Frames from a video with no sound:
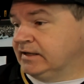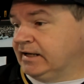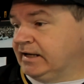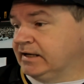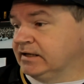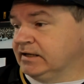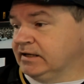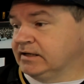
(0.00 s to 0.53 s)

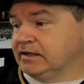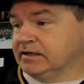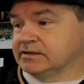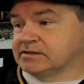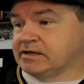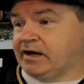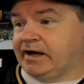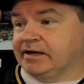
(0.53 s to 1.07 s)
it
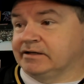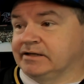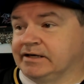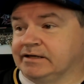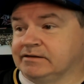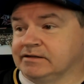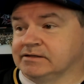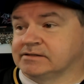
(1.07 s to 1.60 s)
is kind of
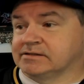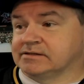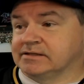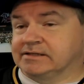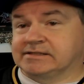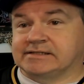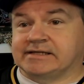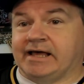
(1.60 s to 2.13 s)
like this
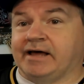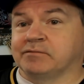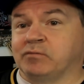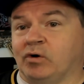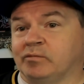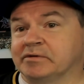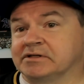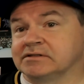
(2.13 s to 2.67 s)
sad
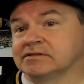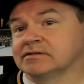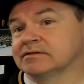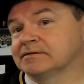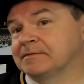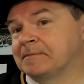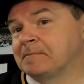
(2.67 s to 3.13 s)
moment.